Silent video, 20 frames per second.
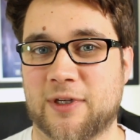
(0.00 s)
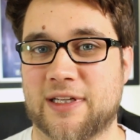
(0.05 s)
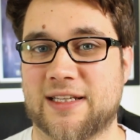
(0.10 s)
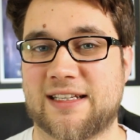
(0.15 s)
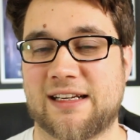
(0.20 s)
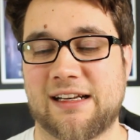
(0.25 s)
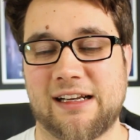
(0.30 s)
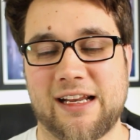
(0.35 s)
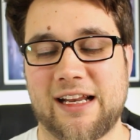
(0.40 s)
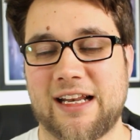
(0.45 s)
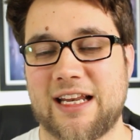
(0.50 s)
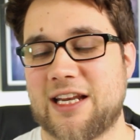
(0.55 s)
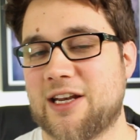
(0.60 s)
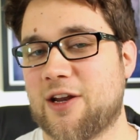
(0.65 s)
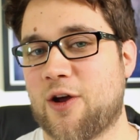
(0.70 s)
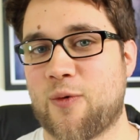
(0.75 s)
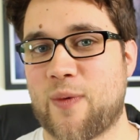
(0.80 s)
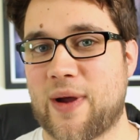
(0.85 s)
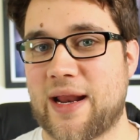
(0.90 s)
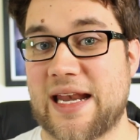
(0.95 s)
It's clearly
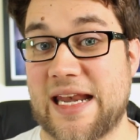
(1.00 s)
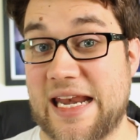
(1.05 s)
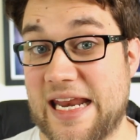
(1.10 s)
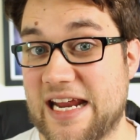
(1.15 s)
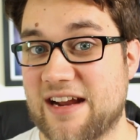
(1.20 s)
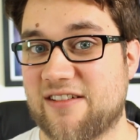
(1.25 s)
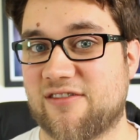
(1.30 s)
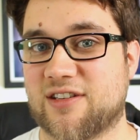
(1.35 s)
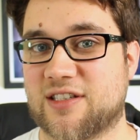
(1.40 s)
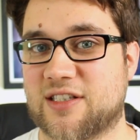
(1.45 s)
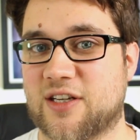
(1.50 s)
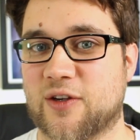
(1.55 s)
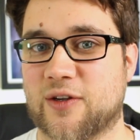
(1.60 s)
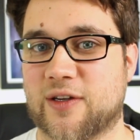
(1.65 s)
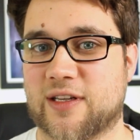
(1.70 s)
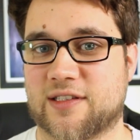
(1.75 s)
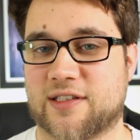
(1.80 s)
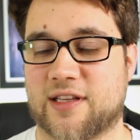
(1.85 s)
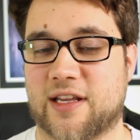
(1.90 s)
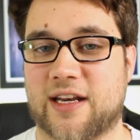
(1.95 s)
nowhere near as
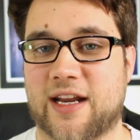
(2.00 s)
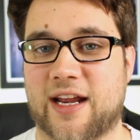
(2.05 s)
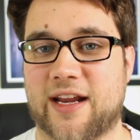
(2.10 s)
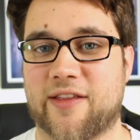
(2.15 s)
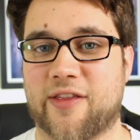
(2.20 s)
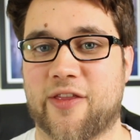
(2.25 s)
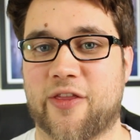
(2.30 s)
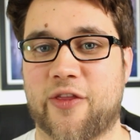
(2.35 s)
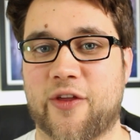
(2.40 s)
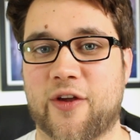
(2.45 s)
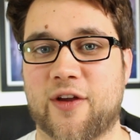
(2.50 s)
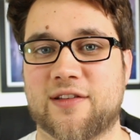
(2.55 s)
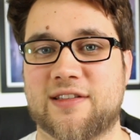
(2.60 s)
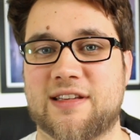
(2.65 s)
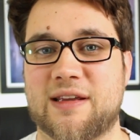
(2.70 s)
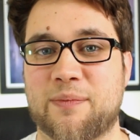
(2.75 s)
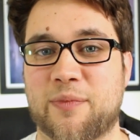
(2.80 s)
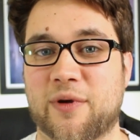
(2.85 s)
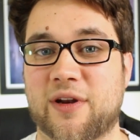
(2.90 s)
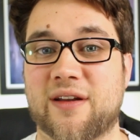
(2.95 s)
good as the
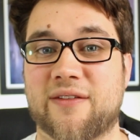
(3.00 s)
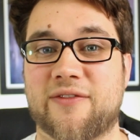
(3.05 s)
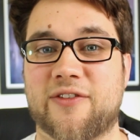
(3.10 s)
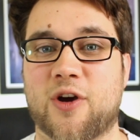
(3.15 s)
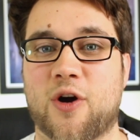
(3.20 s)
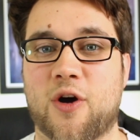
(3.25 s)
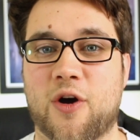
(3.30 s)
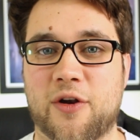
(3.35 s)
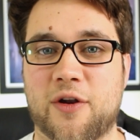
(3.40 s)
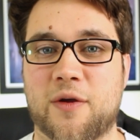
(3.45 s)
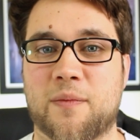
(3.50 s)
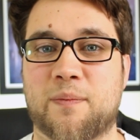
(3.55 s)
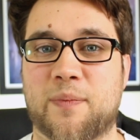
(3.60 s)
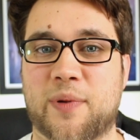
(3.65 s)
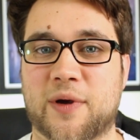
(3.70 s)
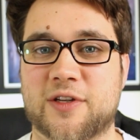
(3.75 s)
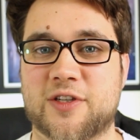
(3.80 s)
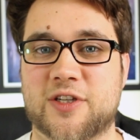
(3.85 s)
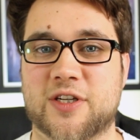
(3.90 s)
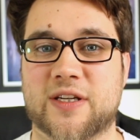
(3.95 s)
930, but if you're on a
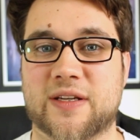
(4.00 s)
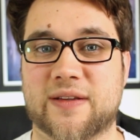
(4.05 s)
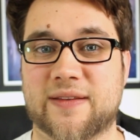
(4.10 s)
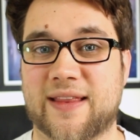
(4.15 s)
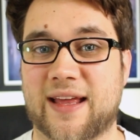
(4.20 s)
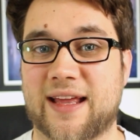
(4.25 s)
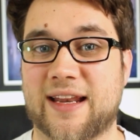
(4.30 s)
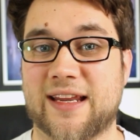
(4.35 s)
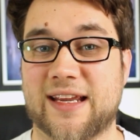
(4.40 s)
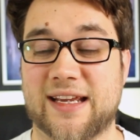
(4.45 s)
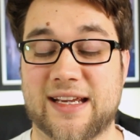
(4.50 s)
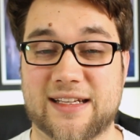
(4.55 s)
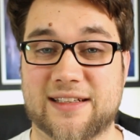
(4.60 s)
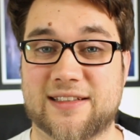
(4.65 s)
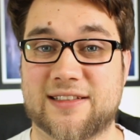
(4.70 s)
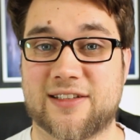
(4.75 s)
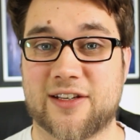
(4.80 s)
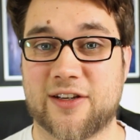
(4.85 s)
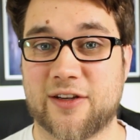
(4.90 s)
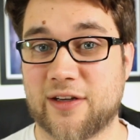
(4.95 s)
budget, then it's
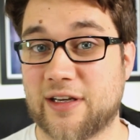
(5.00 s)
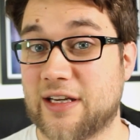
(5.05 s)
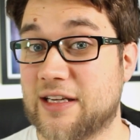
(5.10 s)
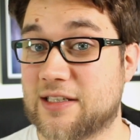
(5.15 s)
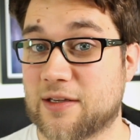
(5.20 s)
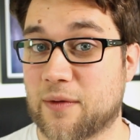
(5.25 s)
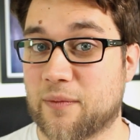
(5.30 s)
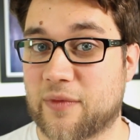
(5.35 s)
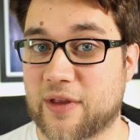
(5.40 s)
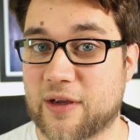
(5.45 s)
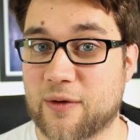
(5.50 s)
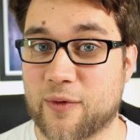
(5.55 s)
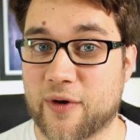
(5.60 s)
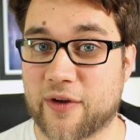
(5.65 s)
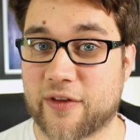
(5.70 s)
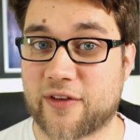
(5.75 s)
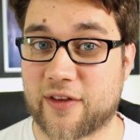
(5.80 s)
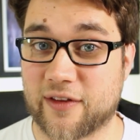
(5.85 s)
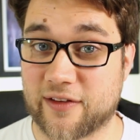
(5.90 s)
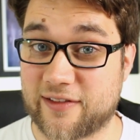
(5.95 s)
certainly something
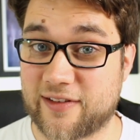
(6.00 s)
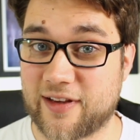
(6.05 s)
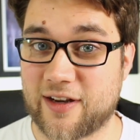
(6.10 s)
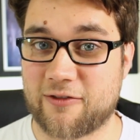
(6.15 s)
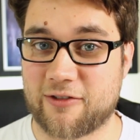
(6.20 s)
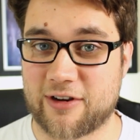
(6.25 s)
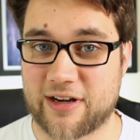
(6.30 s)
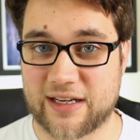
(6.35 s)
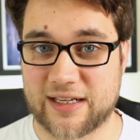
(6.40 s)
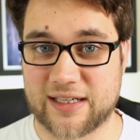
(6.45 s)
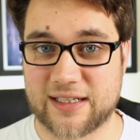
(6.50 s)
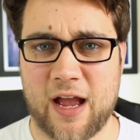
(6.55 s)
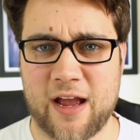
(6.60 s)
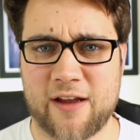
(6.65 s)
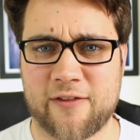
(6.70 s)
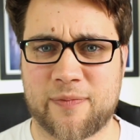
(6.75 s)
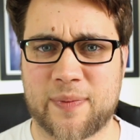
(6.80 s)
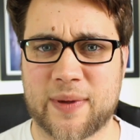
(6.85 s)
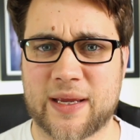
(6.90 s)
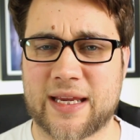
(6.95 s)
worth considering.
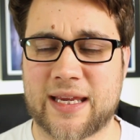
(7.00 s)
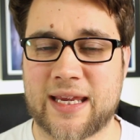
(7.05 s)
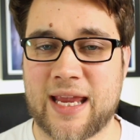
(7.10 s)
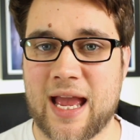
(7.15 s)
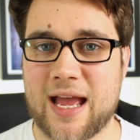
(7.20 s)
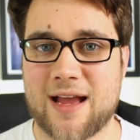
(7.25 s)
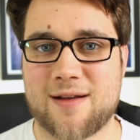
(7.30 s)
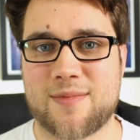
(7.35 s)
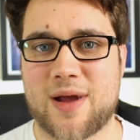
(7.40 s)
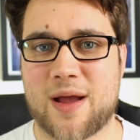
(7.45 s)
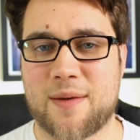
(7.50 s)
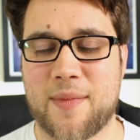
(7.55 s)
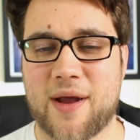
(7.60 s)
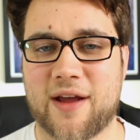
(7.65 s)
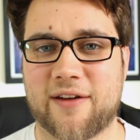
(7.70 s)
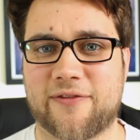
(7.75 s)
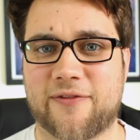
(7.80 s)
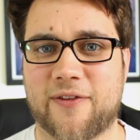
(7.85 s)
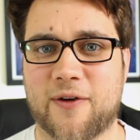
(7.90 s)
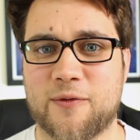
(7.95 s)
I've been Cam, I'm
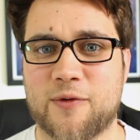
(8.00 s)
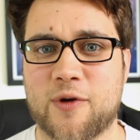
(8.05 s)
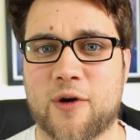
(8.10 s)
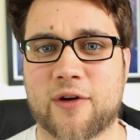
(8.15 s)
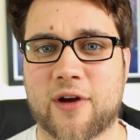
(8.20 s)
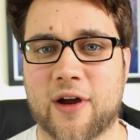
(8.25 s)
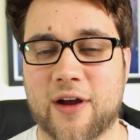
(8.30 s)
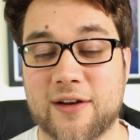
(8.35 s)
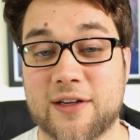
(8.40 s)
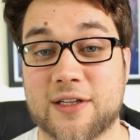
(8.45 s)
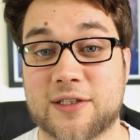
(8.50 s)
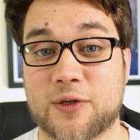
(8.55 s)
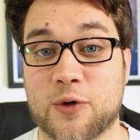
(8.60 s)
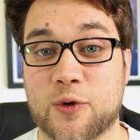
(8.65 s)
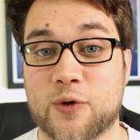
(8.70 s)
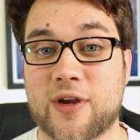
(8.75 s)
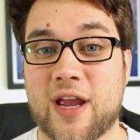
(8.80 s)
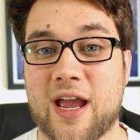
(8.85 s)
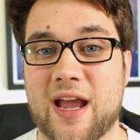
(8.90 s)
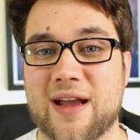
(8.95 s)
at phonedog
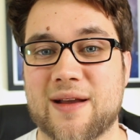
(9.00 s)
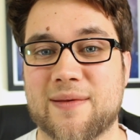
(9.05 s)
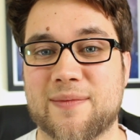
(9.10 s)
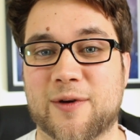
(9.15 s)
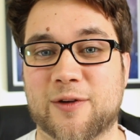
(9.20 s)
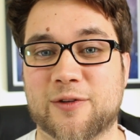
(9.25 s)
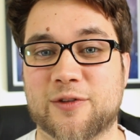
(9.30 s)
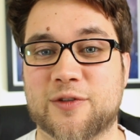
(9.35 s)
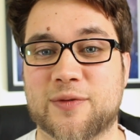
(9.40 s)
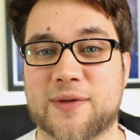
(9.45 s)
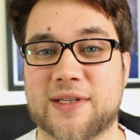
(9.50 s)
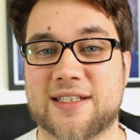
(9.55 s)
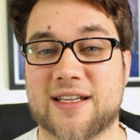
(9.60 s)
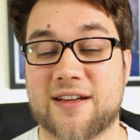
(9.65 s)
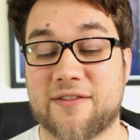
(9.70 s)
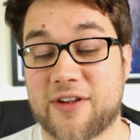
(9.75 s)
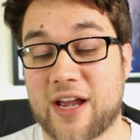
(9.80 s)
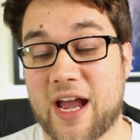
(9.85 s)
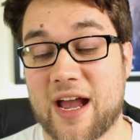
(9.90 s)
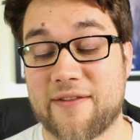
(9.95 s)
underscore cam on Twitter.
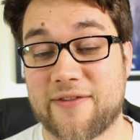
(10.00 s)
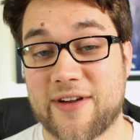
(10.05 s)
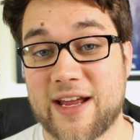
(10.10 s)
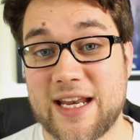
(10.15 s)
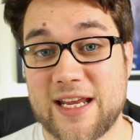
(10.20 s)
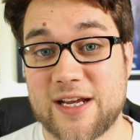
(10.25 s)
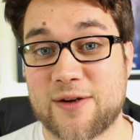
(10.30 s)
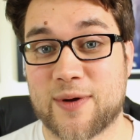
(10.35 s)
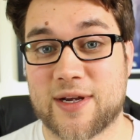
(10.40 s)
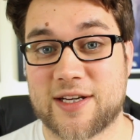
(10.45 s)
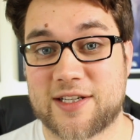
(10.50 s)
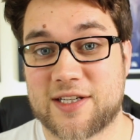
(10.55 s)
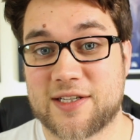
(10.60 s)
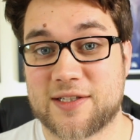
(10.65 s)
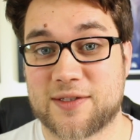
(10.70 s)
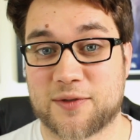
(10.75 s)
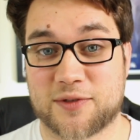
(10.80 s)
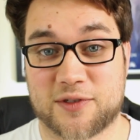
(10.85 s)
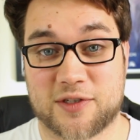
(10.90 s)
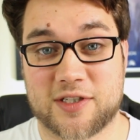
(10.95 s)
If you have any
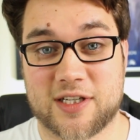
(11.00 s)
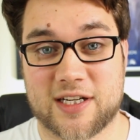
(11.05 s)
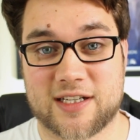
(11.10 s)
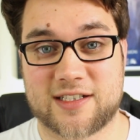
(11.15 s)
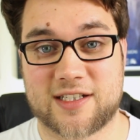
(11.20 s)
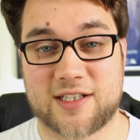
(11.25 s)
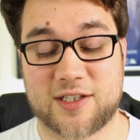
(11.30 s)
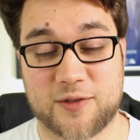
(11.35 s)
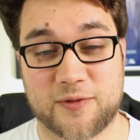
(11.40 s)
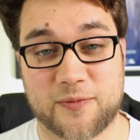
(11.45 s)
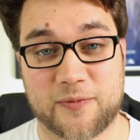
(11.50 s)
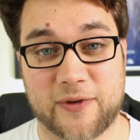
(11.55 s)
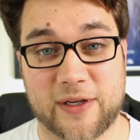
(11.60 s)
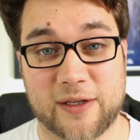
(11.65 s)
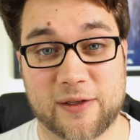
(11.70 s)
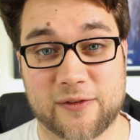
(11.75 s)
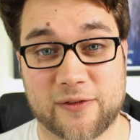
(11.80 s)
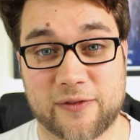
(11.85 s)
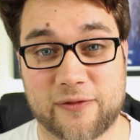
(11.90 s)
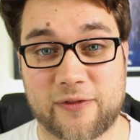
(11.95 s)
questions or suggestions,
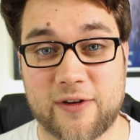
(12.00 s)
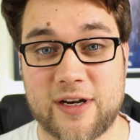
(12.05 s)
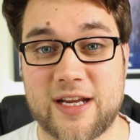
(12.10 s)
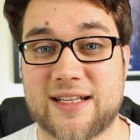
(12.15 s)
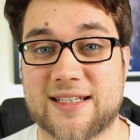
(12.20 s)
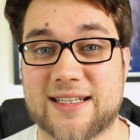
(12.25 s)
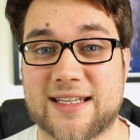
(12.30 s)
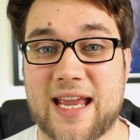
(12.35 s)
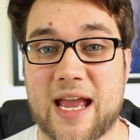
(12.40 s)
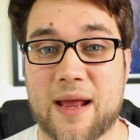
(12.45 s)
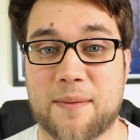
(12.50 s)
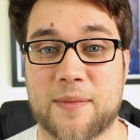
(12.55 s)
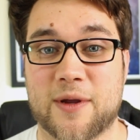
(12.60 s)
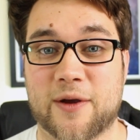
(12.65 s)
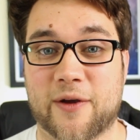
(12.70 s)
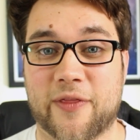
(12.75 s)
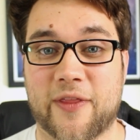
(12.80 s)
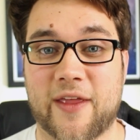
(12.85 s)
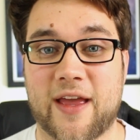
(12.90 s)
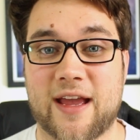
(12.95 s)
feel free to get me
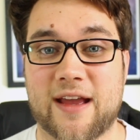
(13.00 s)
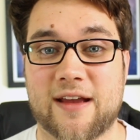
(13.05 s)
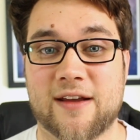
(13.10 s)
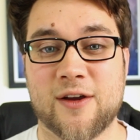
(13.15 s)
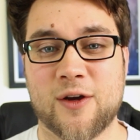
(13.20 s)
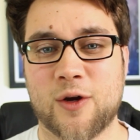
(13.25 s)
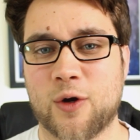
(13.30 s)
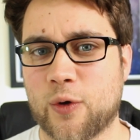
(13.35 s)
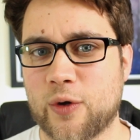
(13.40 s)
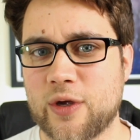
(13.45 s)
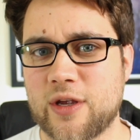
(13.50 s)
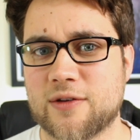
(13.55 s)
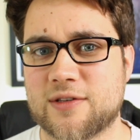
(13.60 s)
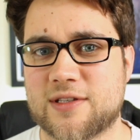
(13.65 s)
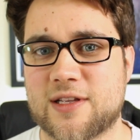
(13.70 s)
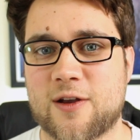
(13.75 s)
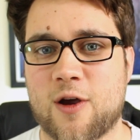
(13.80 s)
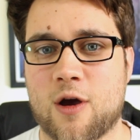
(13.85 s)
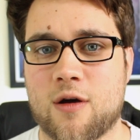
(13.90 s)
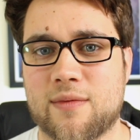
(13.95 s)
on there or
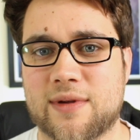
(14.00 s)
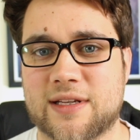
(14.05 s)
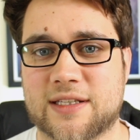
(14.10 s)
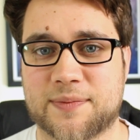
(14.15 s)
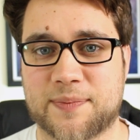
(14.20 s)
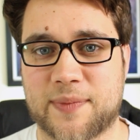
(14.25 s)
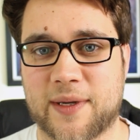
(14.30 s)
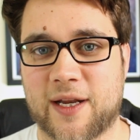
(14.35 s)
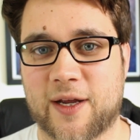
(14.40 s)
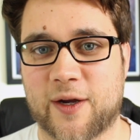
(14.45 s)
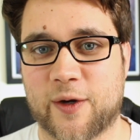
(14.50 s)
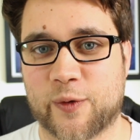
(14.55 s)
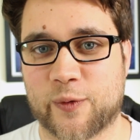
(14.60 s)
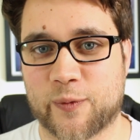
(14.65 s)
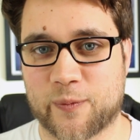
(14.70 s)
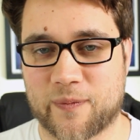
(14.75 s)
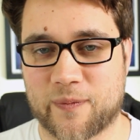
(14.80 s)
use the comments below.